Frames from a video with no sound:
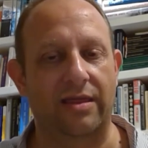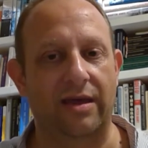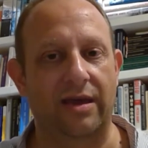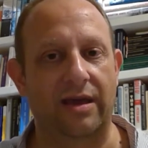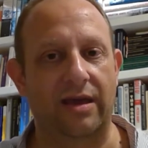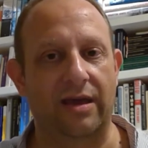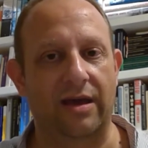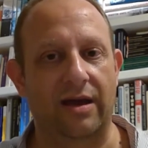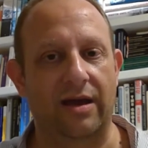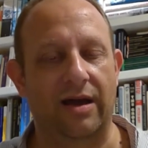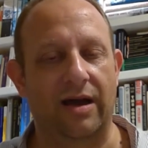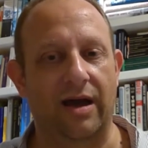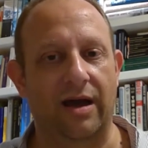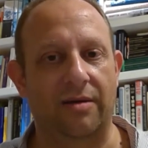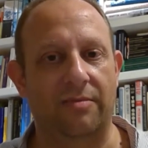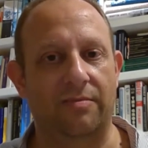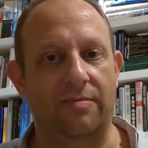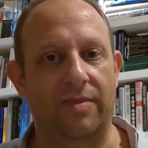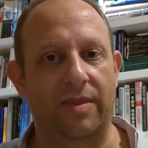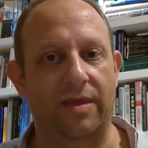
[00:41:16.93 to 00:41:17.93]

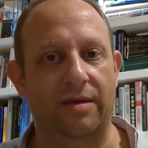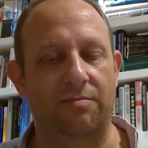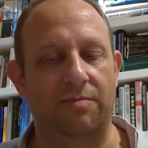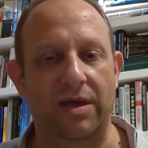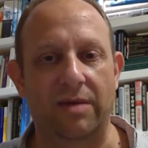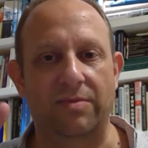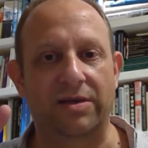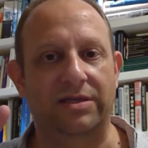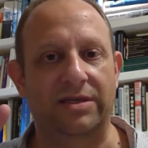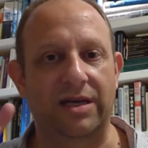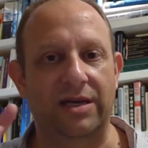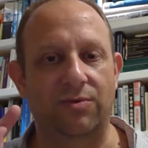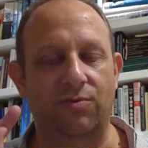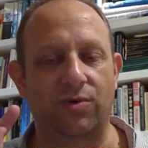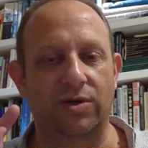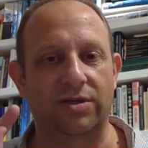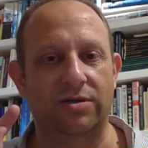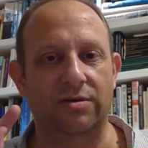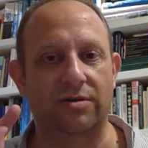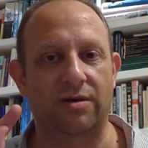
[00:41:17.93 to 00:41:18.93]
BBC was
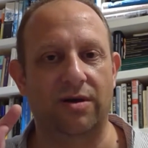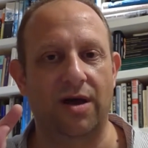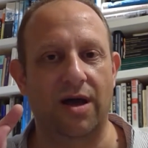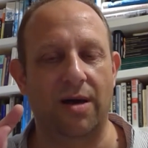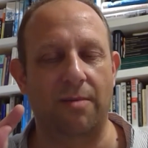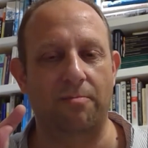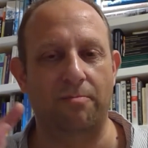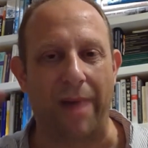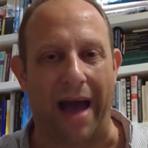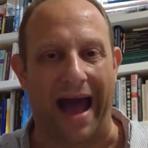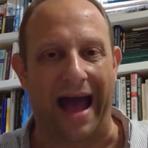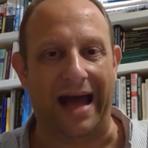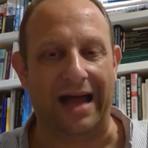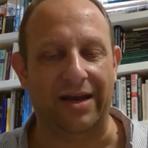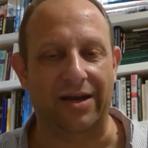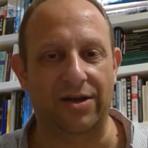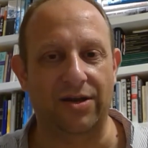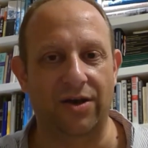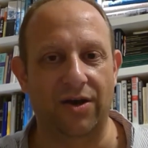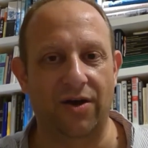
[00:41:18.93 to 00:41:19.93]
banned
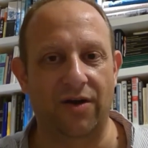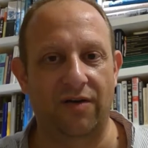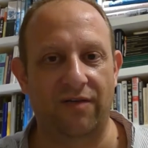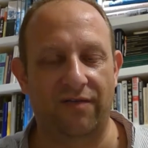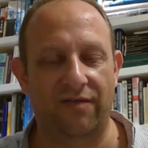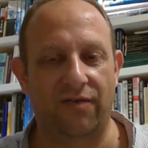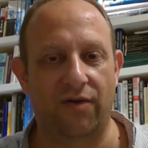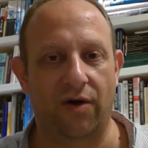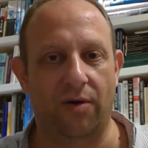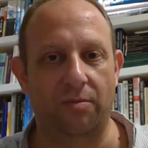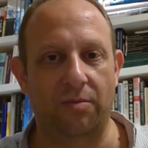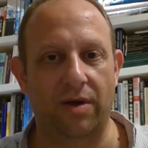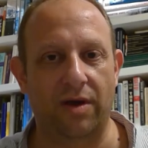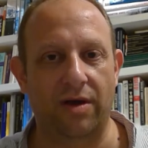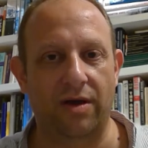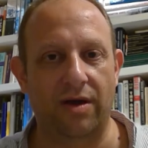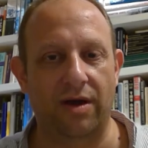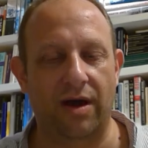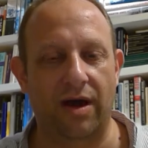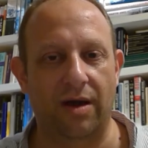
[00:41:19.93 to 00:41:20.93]
from
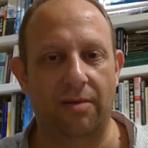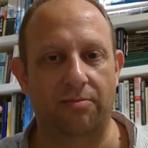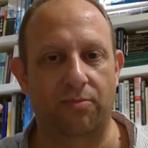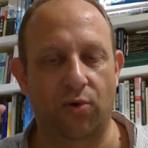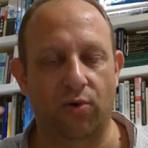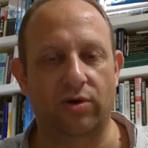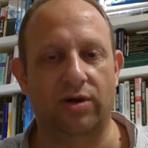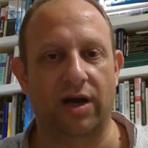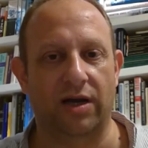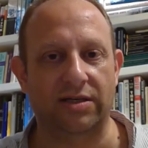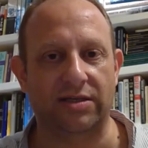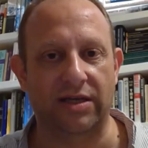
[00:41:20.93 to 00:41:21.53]
broadcasting his voice.